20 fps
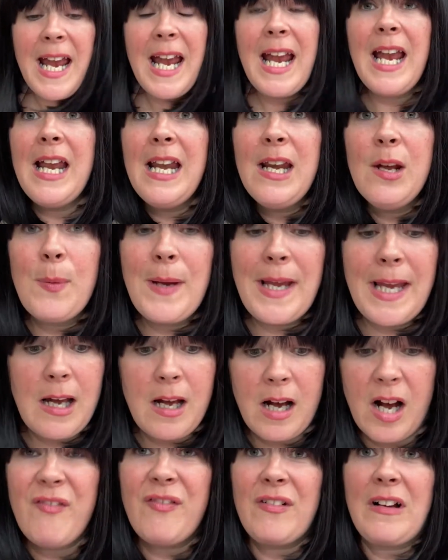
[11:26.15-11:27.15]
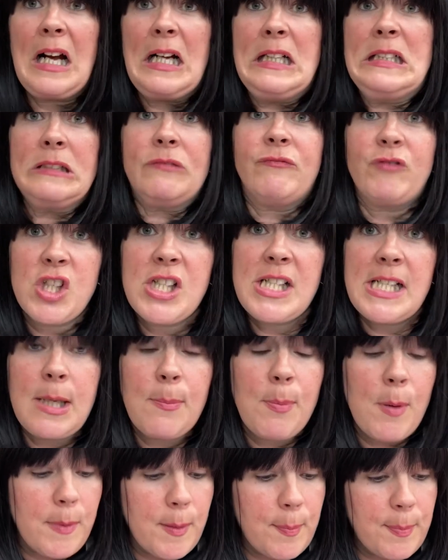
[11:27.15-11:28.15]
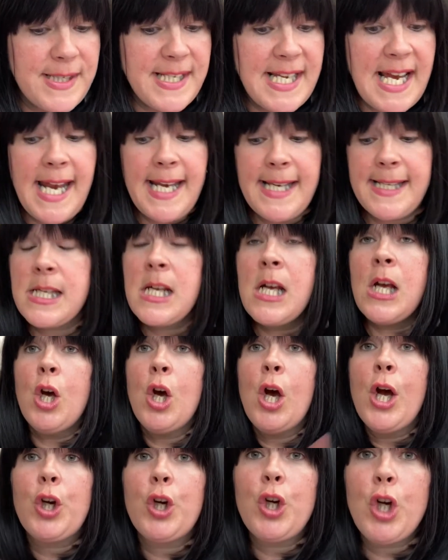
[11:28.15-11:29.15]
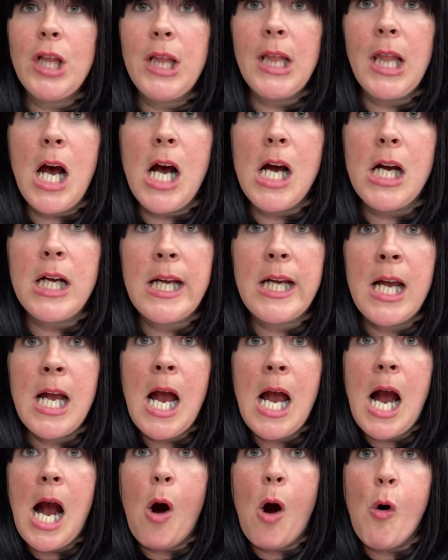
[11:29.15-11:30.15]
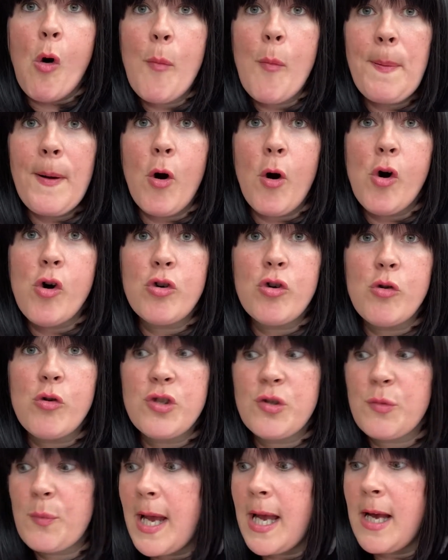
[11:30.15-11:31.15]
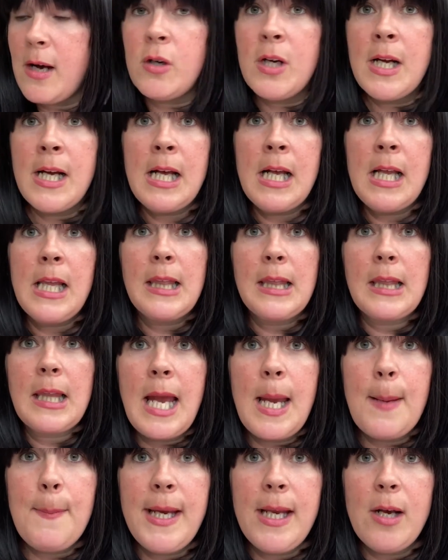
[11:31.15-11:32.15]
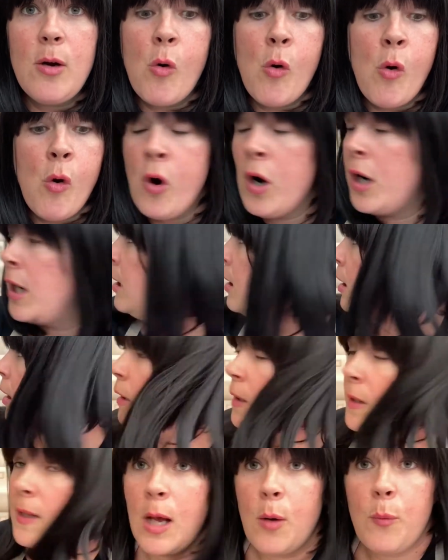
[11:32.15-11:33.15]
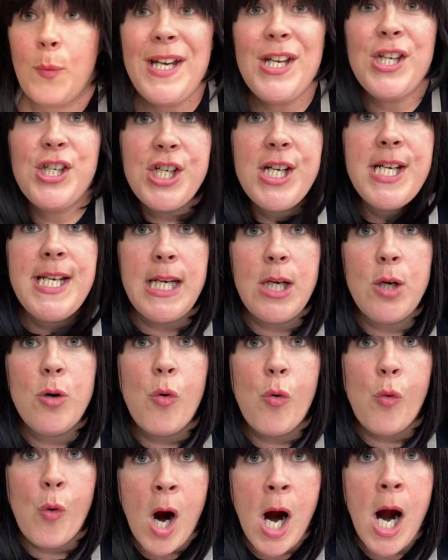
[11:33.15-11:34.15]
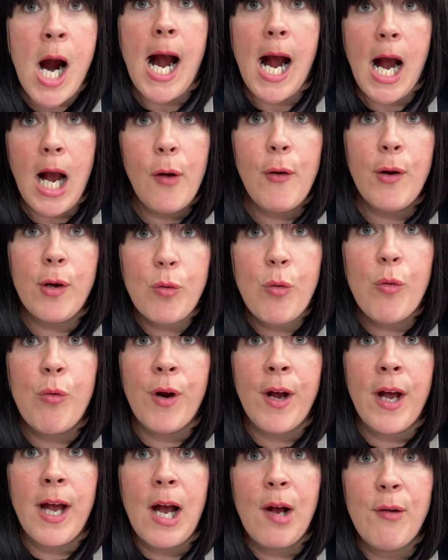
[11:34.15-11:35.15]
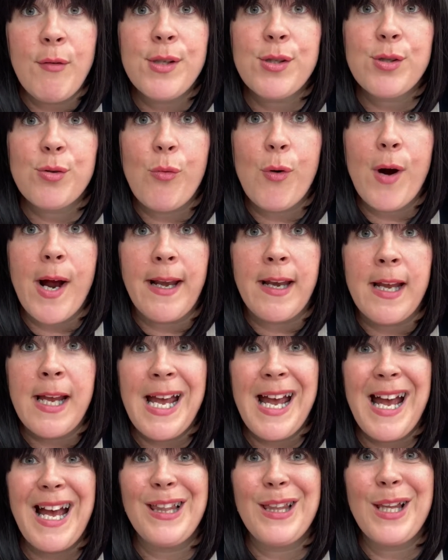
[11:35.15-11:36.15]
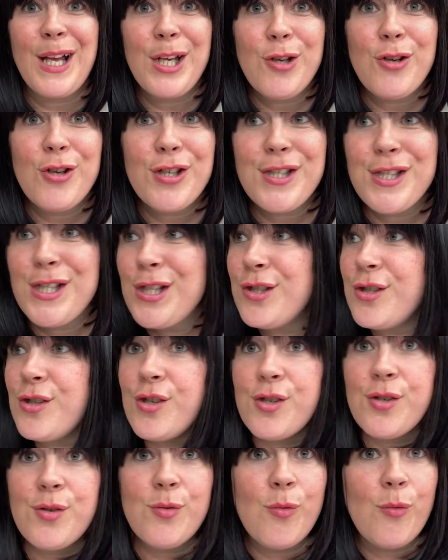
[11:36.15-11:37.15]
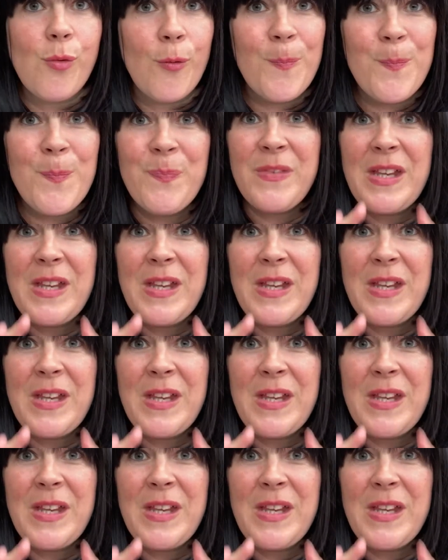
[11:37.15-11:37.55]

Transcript: Anyway, I've got to keep up the pretense. Good luck. I hope it all goes well. Let me know. Let wee Jeannie know how it's going, and let your teachers know.